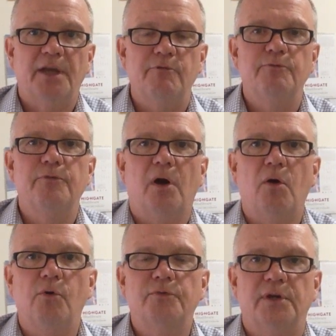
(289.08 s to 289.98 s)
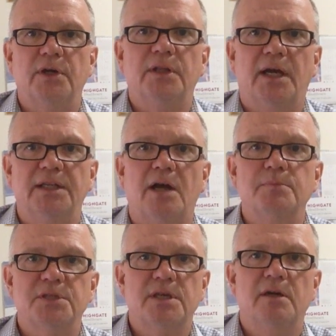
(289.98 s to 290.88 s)
involved an
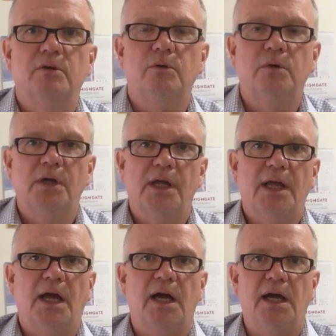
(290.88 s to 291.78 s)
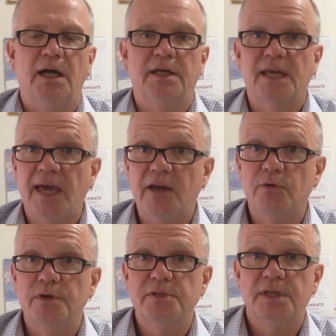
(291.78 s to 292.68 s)
upskill
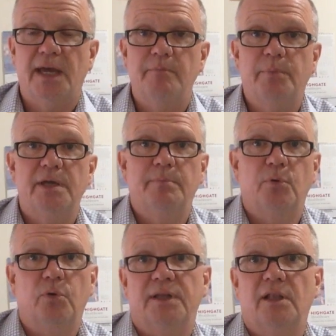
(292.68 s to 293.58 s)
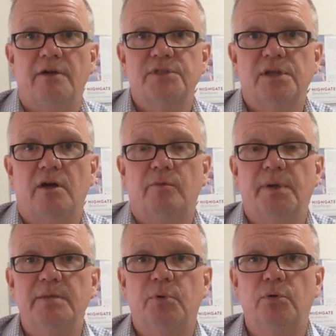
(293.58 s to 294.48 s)
carers and people and lifestyle
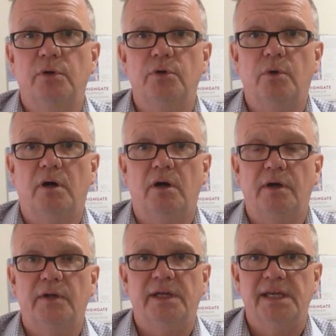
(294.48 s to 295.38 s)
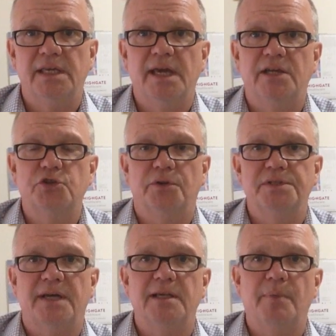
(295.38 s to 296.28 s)
people who are engaged on a
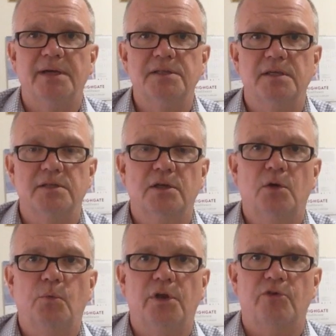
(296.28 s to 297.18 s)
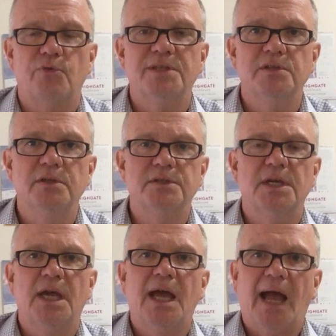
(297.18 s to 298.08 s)
daily basis with our residents,
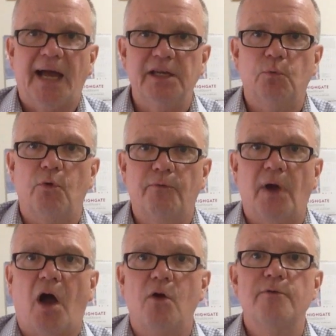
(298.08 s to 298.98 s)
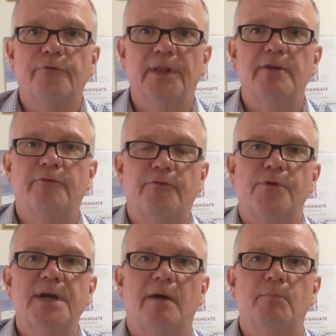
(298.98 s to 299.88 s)
and it will hopefully
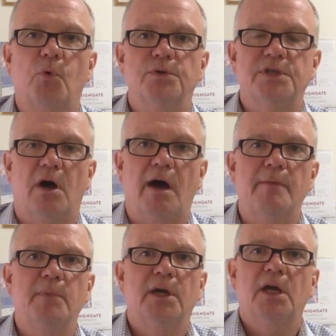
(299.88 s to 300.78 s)
free up more time